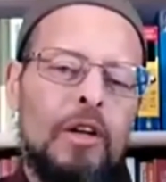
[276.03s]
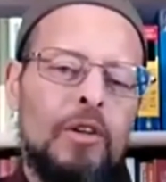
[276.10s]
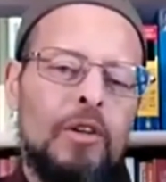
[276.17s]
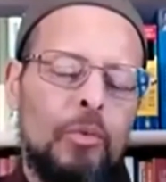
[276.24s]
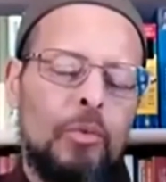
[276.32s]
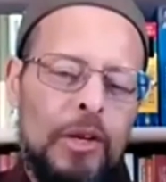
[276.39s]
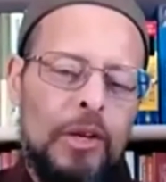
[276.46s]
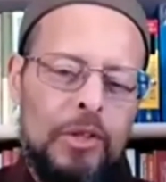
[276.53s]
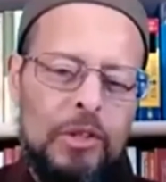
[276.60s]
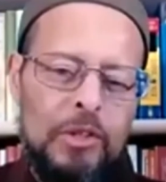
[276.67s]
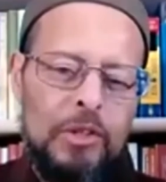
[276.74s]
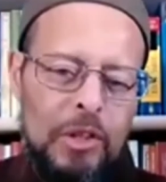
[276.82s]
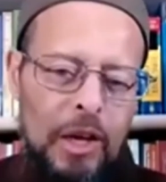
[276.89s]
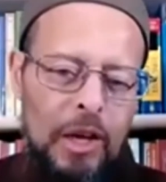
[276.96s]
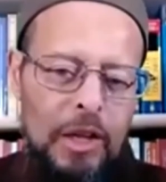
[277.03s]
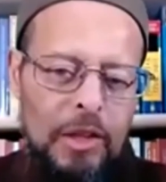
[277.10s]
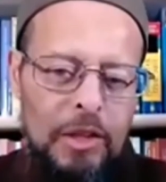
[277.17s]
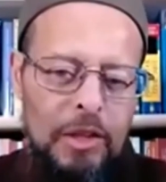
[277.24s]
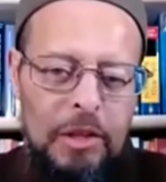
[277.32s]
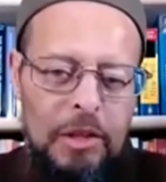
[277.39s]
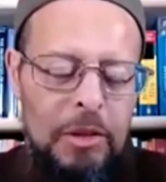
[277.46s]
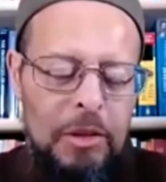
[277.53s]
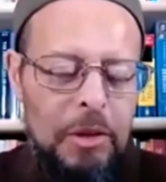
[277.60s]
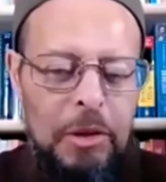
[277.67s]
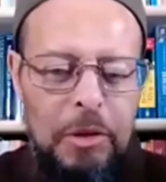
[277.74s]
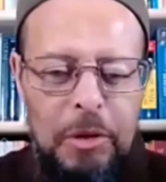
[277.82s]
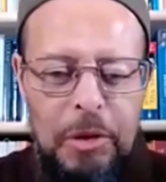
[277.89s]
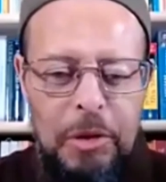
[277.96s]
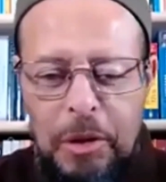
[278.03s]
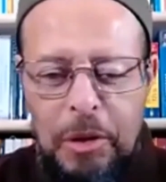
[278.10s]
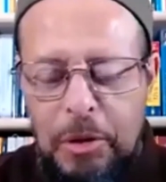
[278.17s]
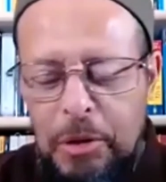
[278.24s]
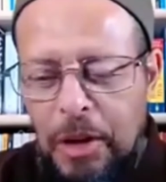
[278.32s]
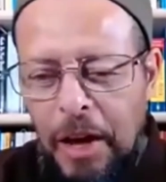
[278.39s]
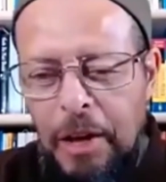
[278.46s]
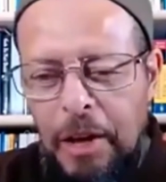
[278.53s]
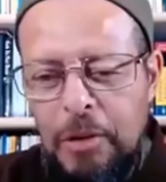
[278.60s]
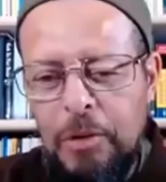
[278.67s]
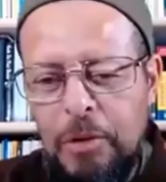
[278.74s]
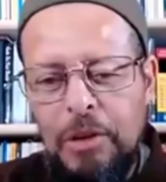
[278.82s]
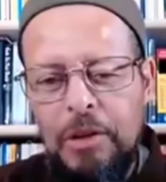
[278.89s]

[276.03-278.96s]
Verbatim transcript: directions that the internet couldn't handle it.